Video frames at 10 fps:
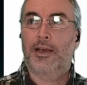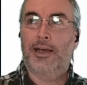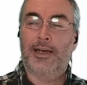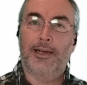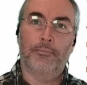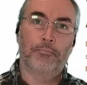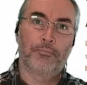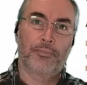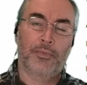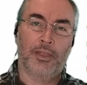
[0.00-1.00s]
And
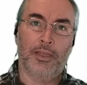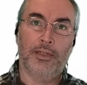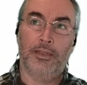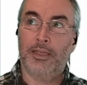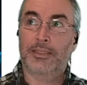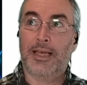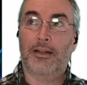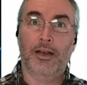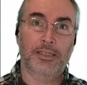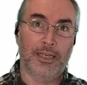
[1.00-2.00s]
it's that
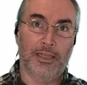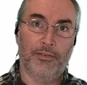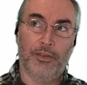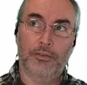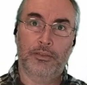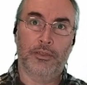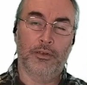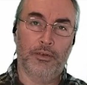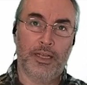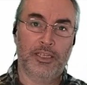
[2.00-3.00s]
octane level,
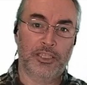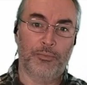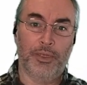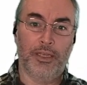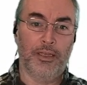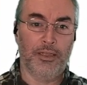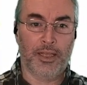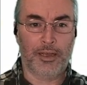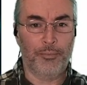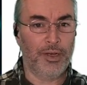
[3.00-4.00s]
so it has to be
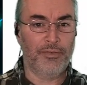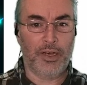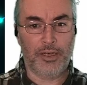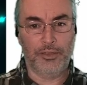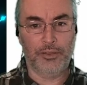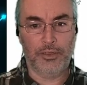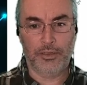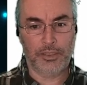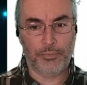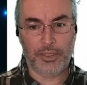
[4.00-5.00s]
like above 100 or
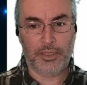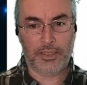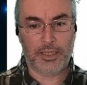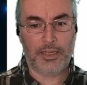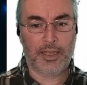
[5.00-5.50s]
something like that.